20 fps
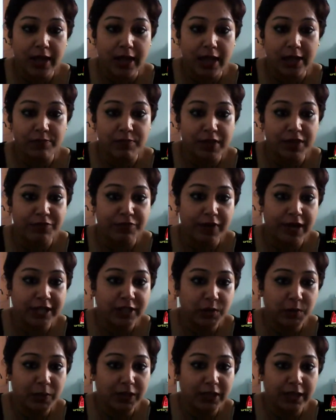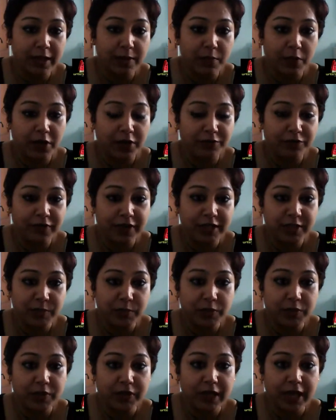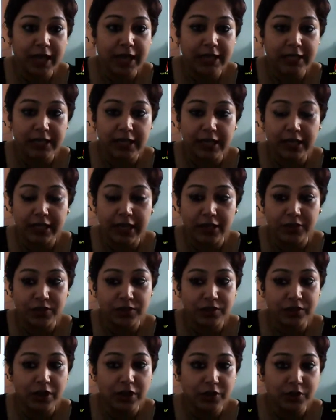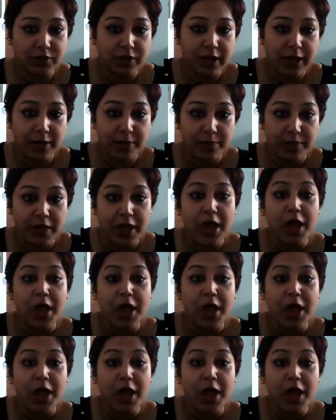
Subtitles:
and be friends with him on Facebook and get to talk to him